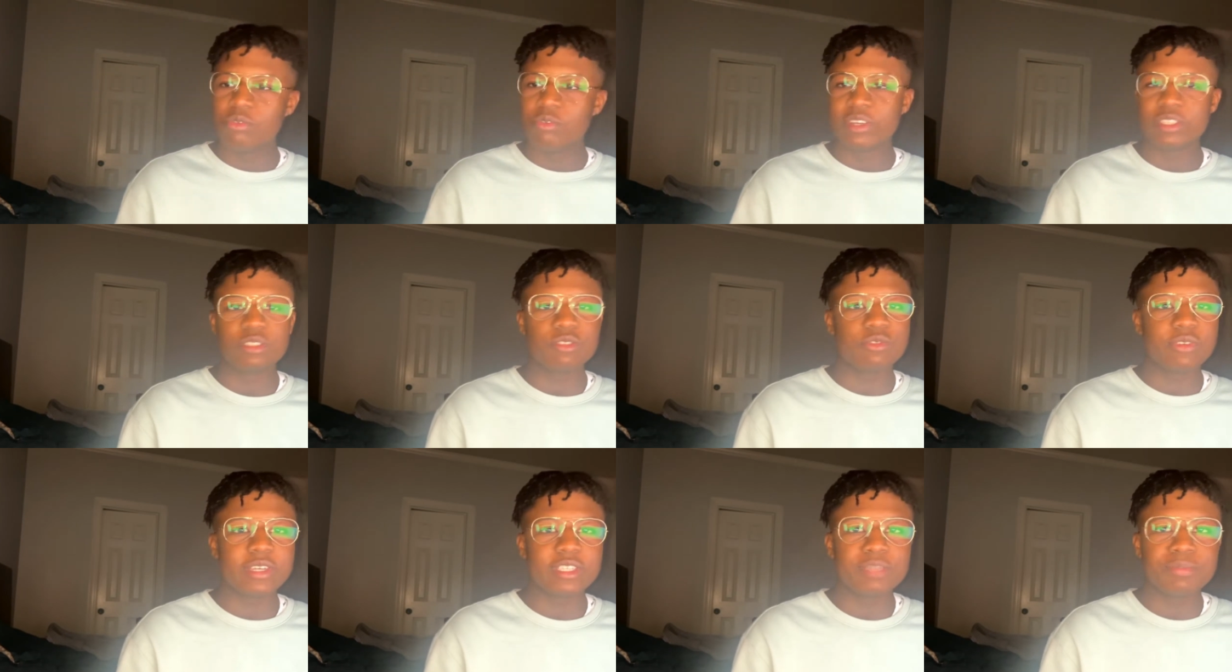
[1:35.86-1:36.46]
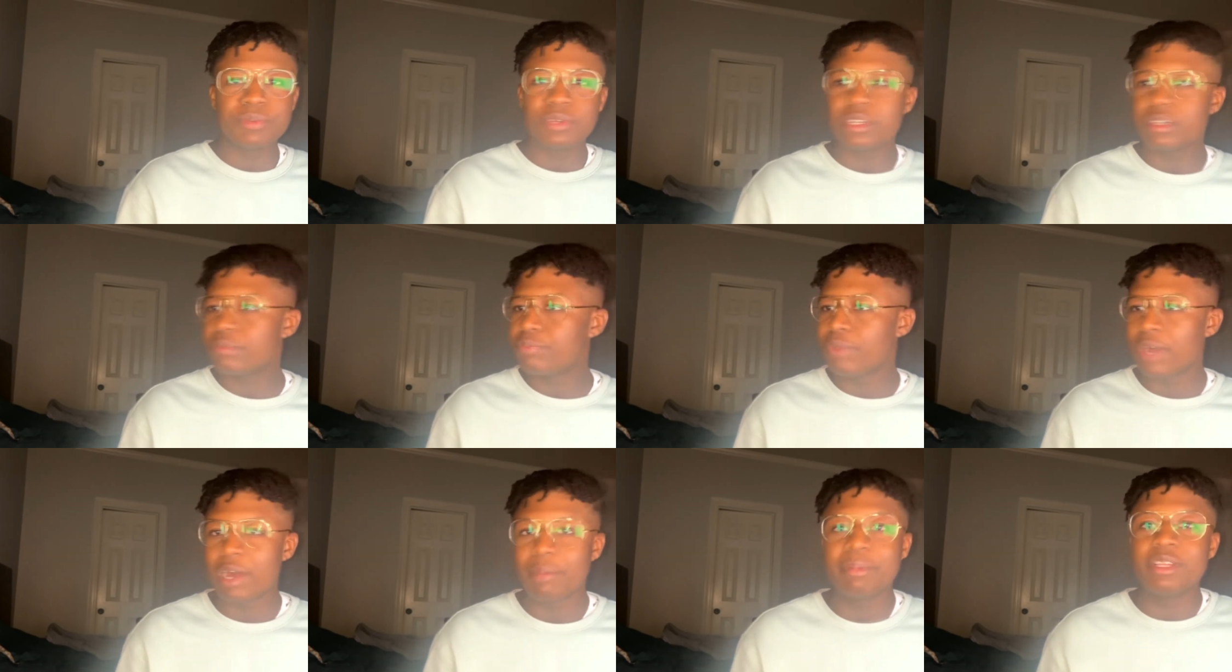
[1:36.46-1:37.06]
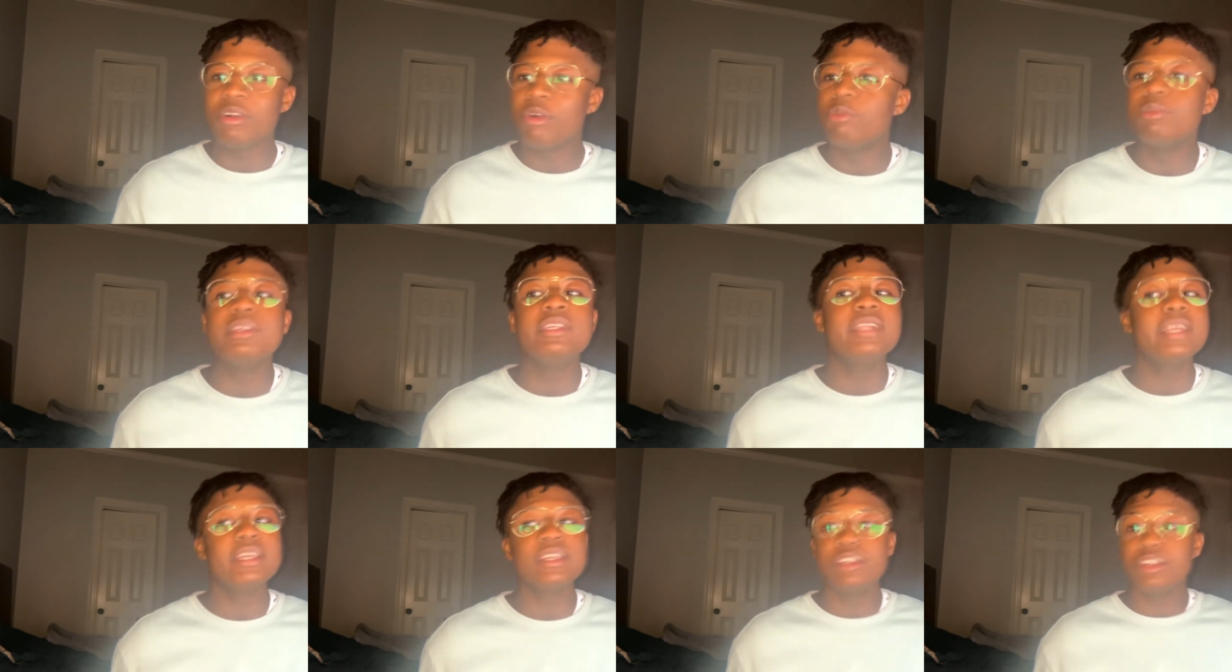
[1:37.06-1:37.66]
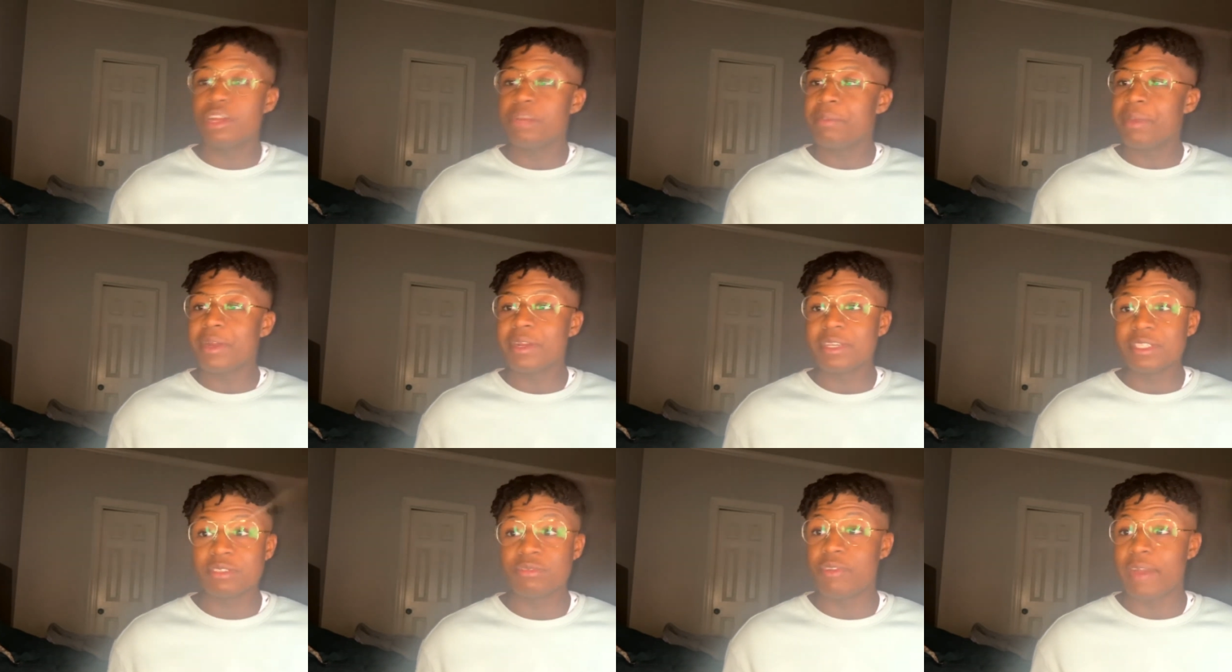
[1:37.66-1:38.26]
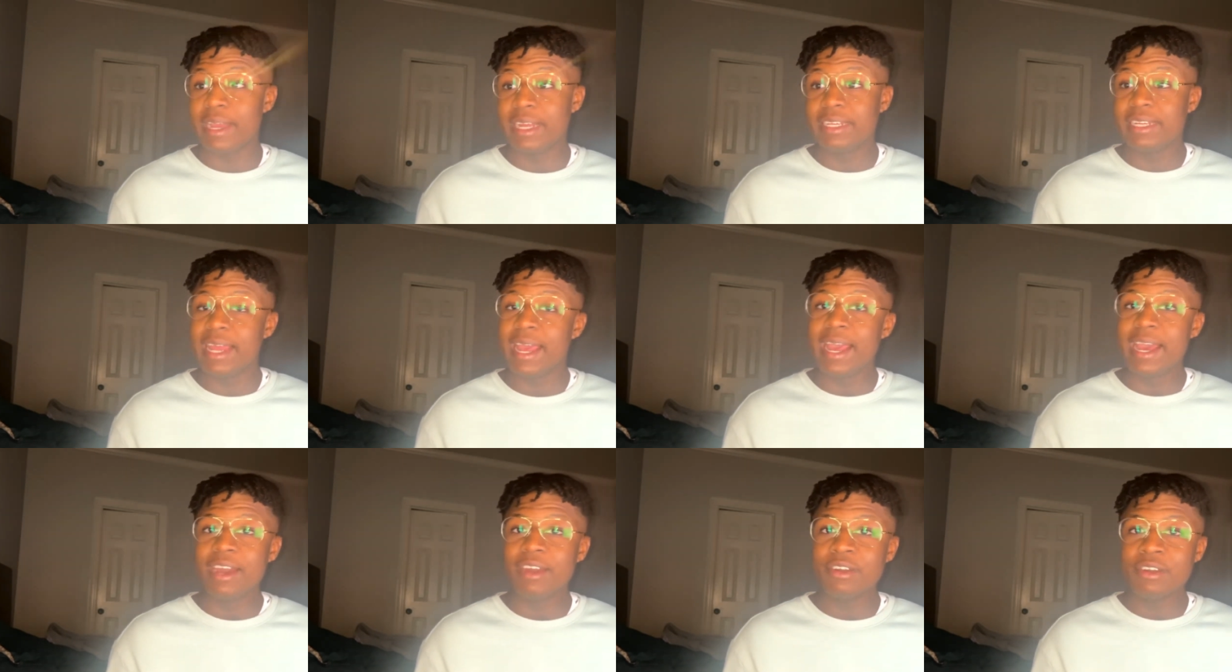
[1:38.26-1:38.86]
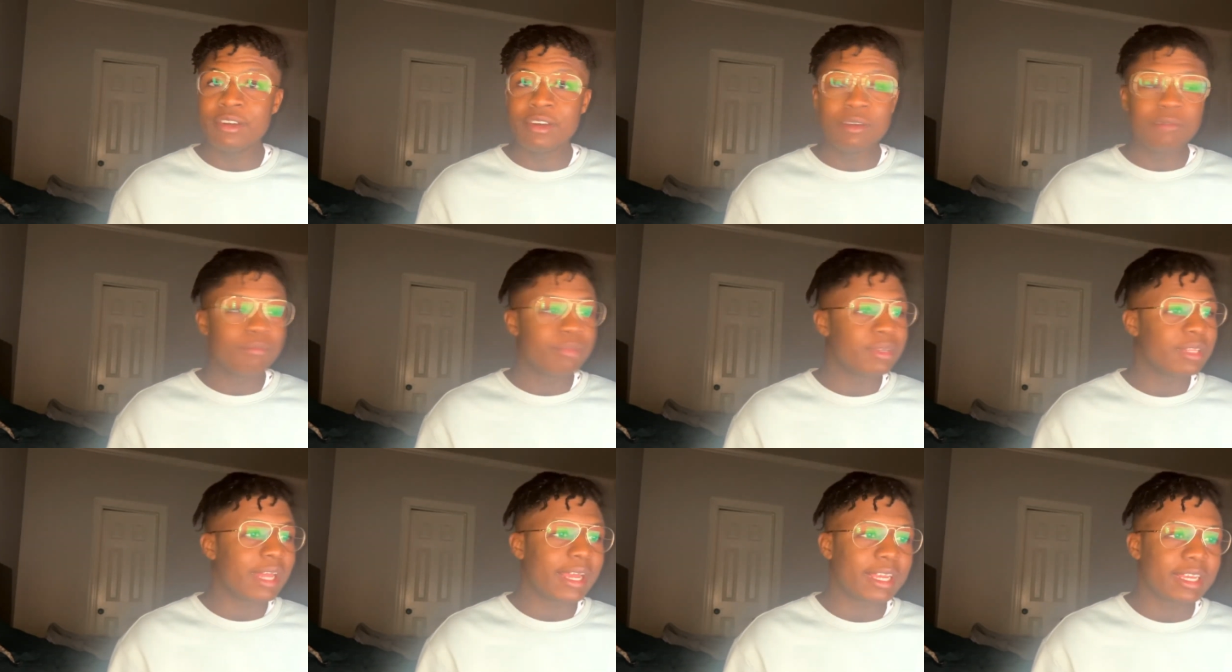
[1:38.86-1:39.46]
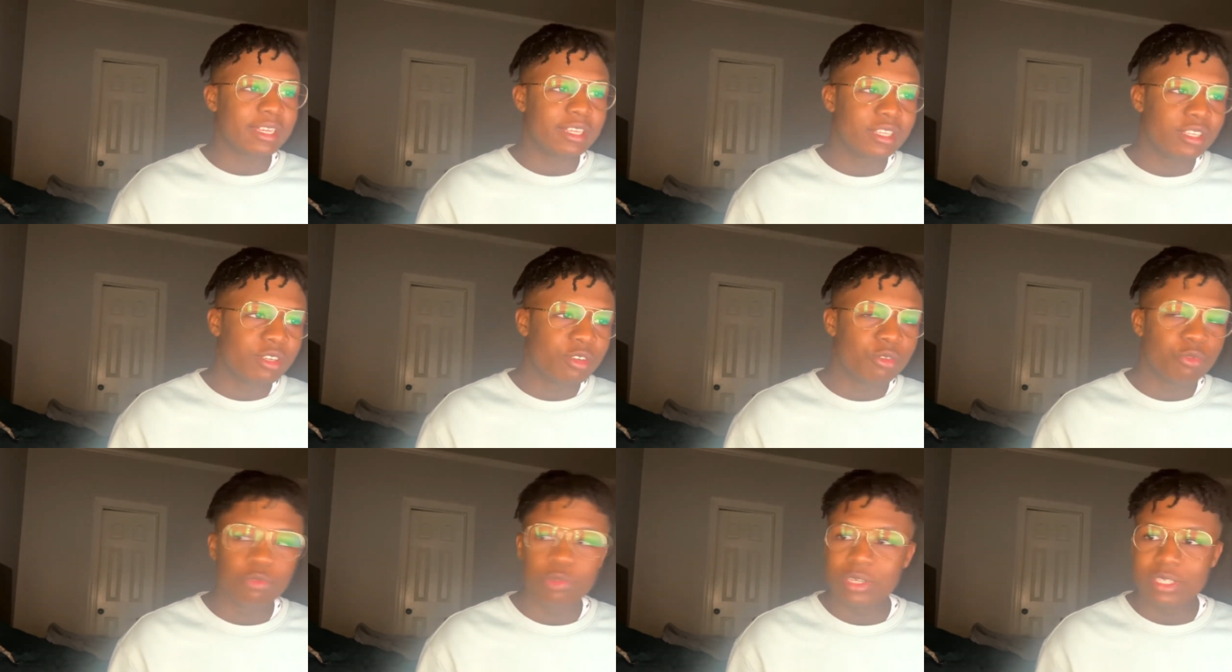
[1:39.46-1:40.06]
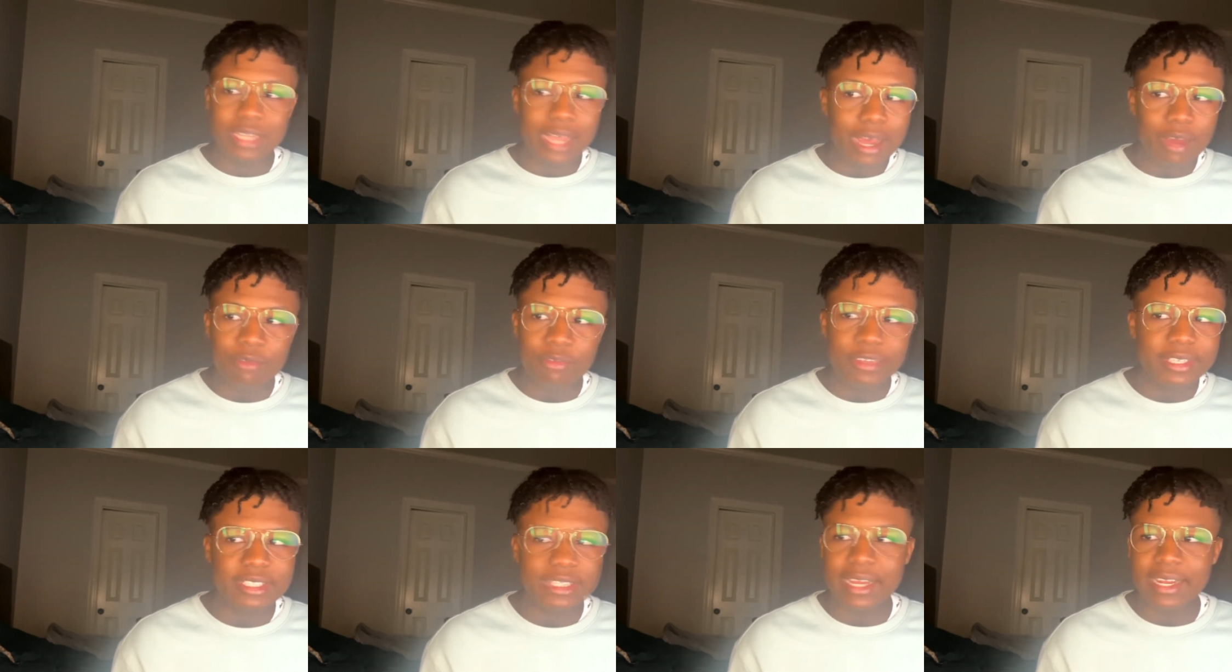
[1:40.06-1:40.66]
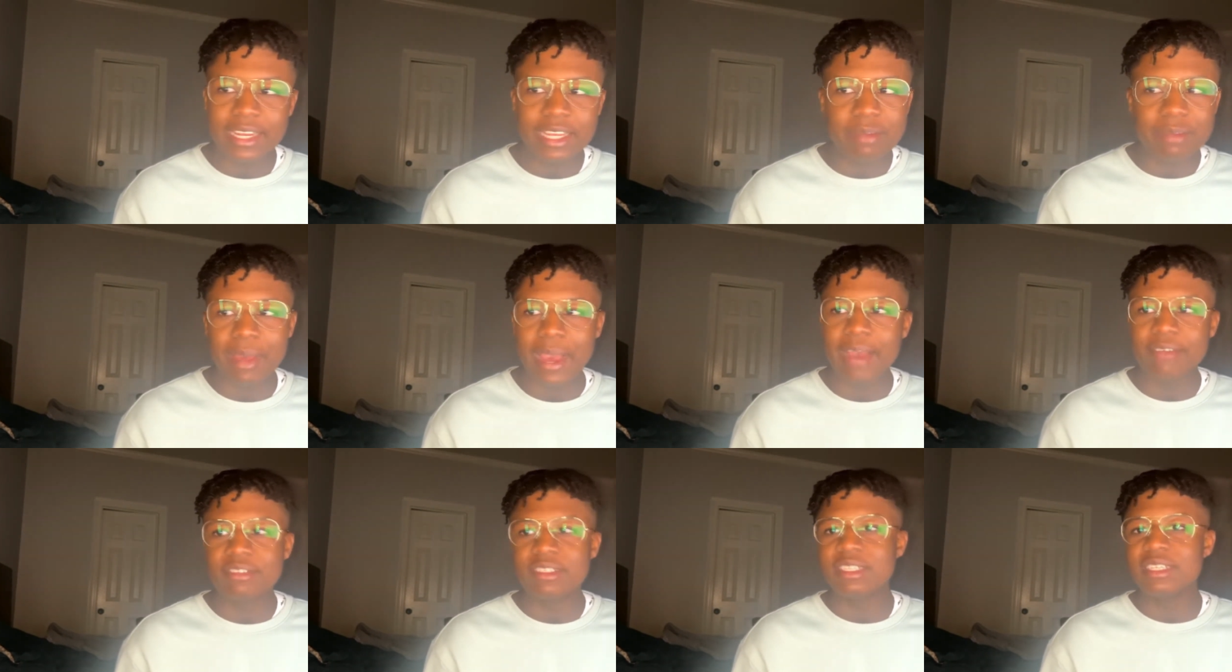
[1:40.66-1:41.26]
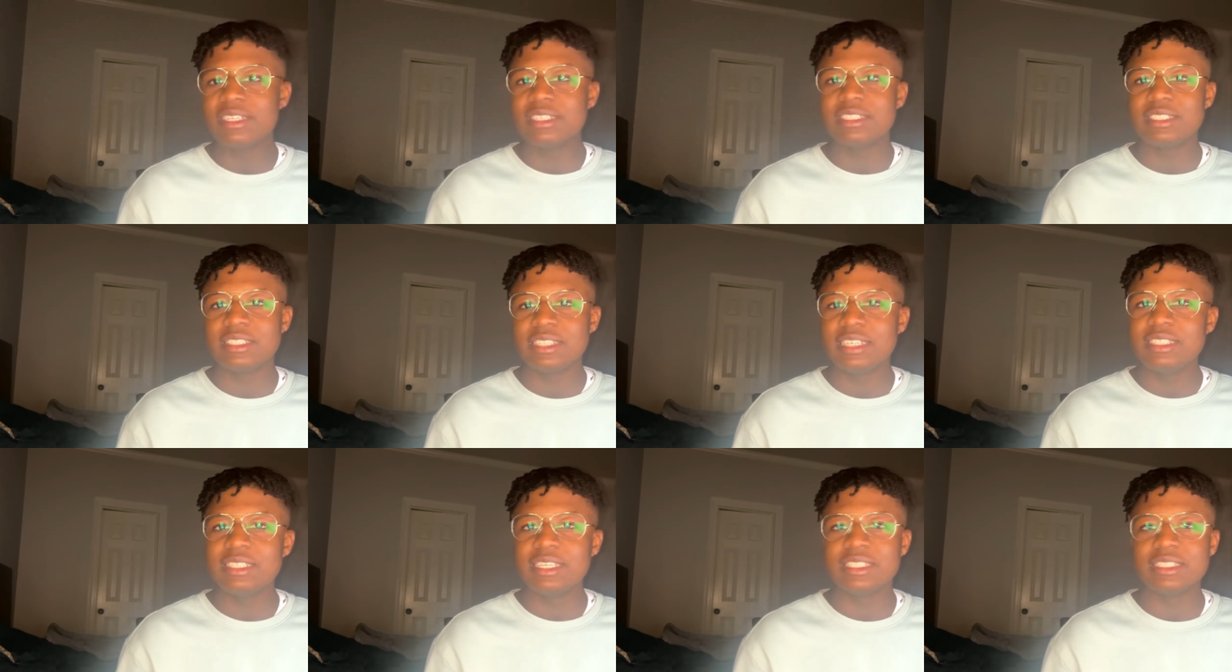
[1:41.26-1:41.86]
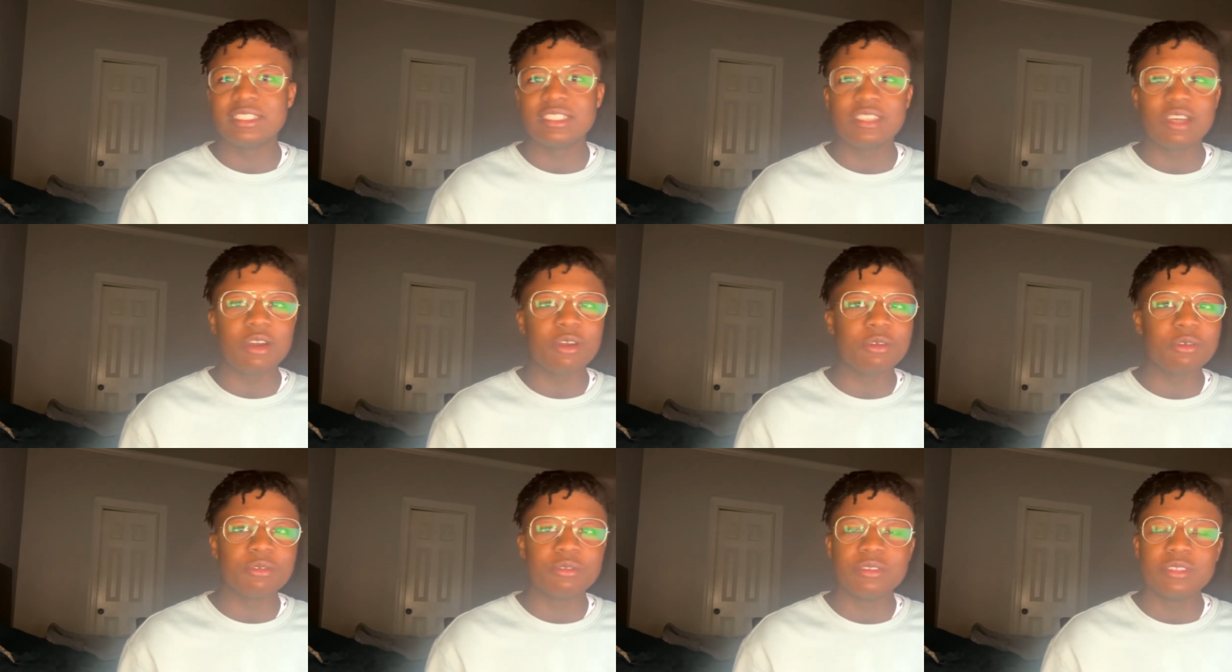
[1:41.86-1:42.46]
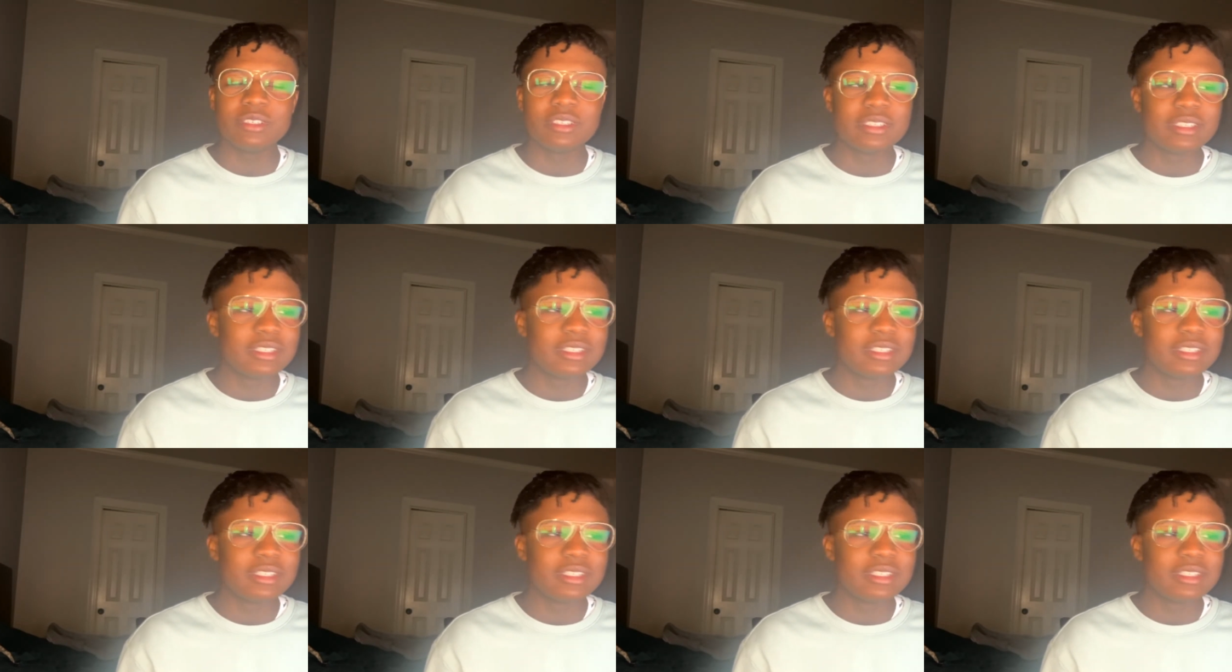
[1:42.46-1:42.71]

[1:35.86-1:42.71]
Russell Westbrook, probably the only thing good about us right now. But, we're not re-signing him after this season. So,